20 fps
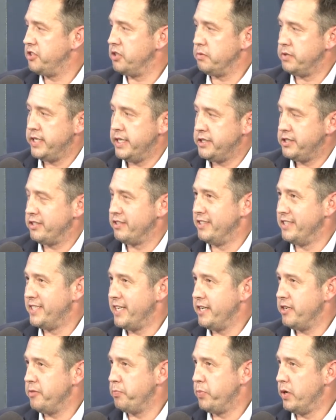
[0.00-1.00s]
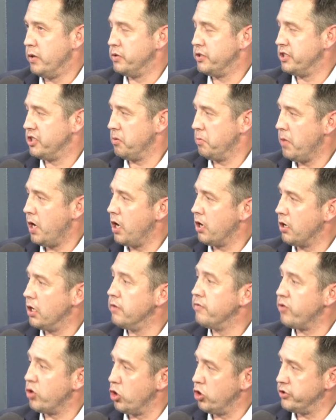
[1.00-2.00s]
So Tester has had to pose as a
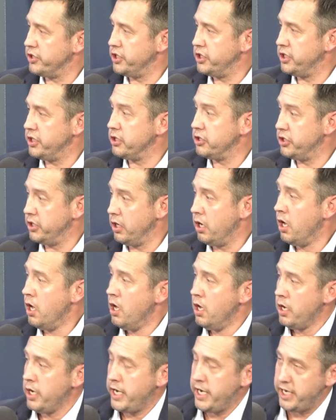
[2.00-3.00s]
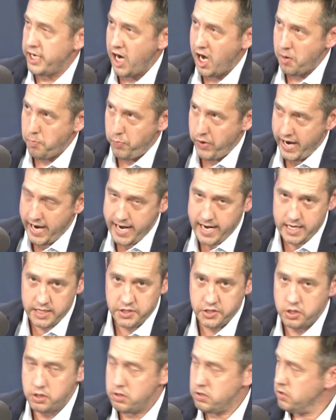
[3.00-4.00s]
moderate for all these years, and he got
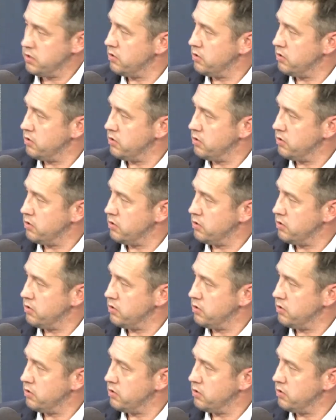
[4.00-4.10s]
past